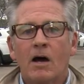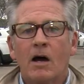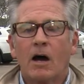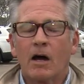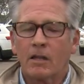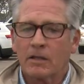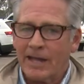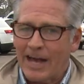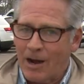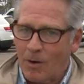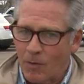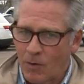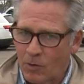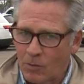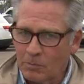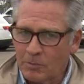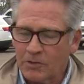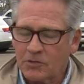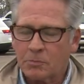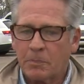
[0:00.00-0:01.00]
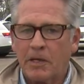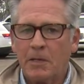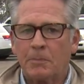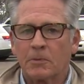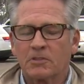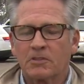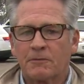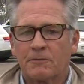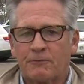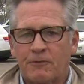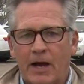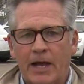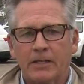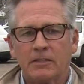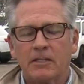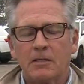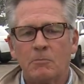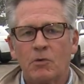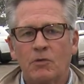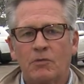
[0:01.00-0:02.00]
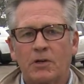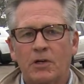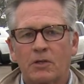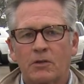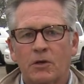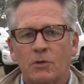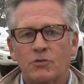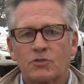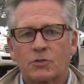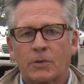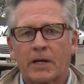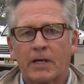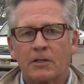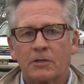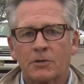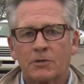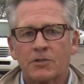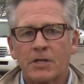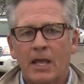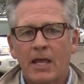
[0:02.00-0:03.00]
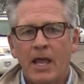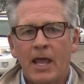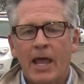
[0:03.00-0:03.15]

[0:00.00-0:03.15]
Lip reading: allow homeless people to finally move into those trailers